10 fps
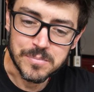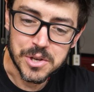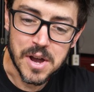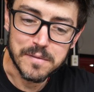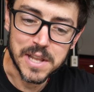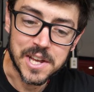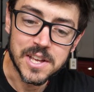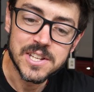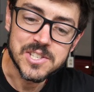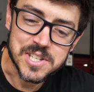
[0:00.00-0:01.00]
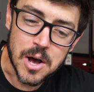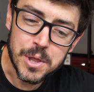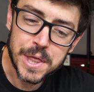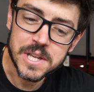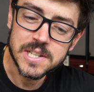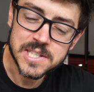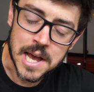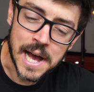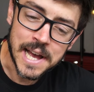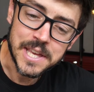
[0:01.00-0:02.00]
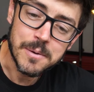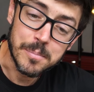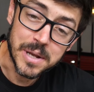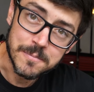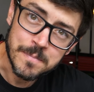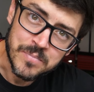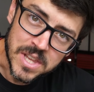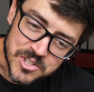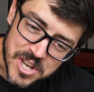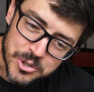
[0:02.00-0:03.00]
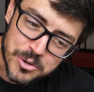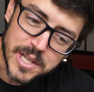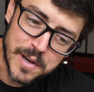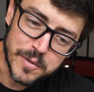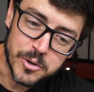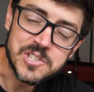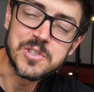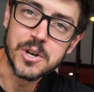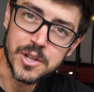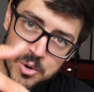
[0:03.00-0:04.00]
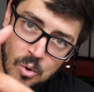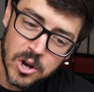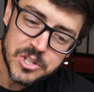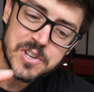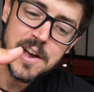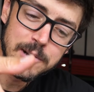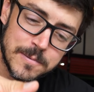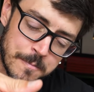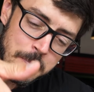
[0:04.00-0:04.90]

you have like South Thai, but central influence, the wok style,